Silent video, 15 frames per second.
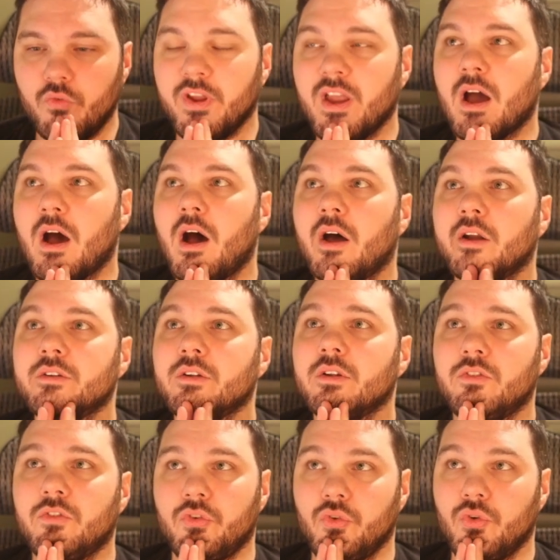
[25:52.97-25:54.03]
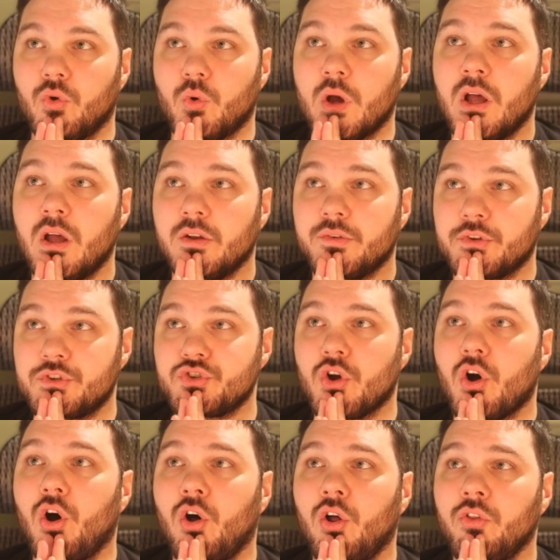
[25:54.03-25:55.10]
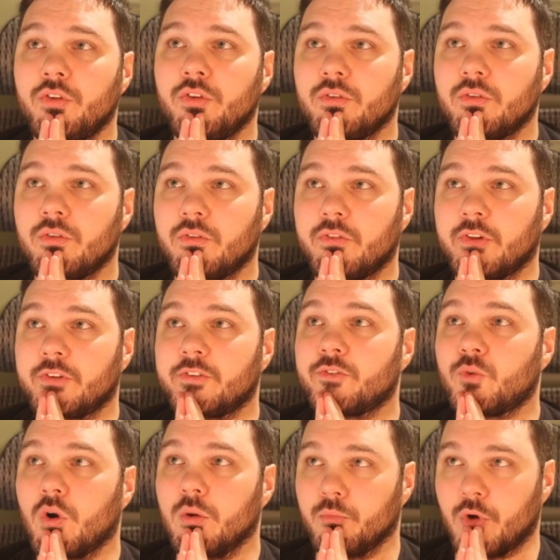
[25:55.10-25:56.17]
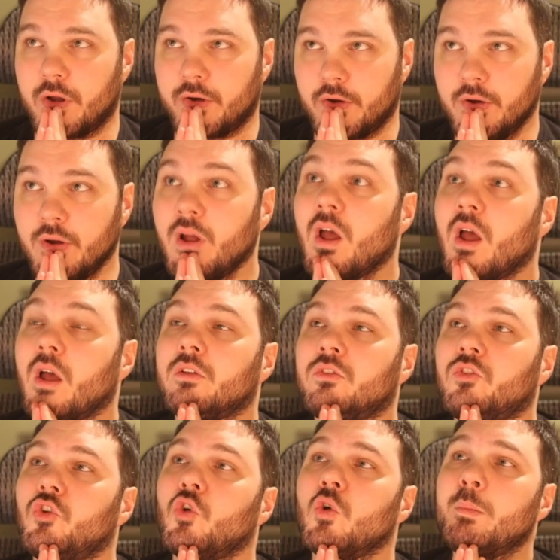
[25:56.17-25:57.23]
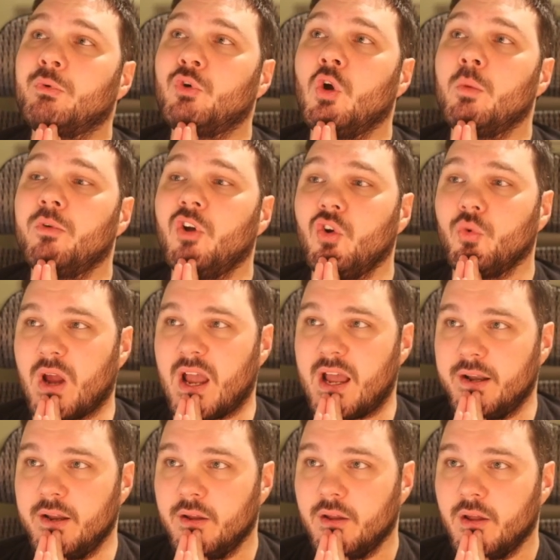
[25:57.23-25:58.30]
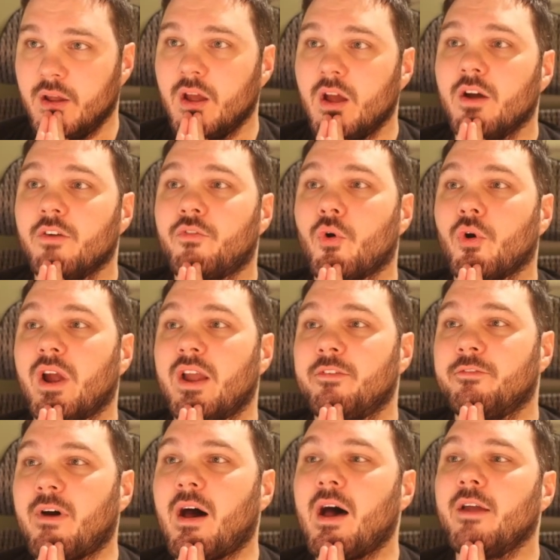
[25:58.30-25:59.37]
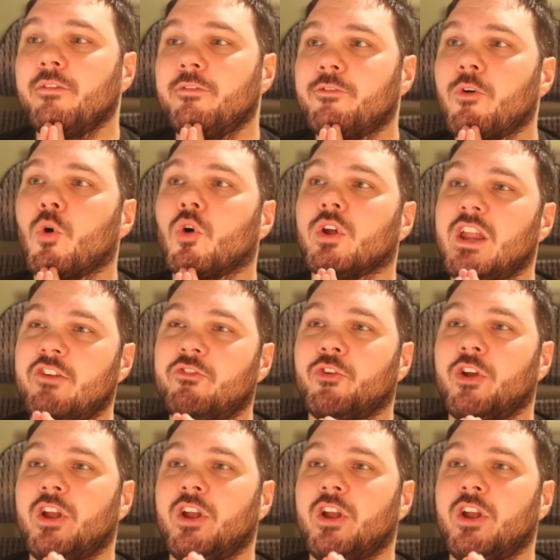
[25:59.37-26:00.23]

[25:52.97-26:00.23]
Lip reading: on to Najal the Stormrunner, 2 blue-blue-red for a 5/4 Ifrit